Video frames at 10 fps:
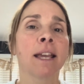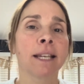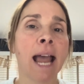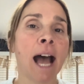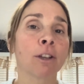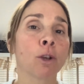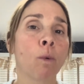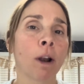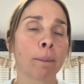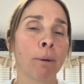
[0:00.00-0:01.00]
Now you
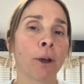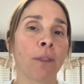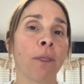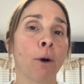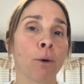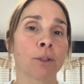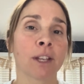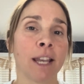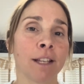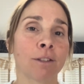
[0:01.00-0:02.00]
want to put those
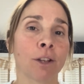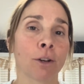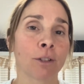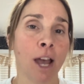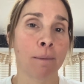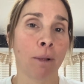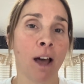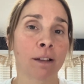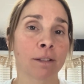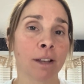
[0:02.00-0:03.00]
into your time
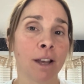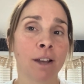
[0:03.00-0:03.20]
blocks.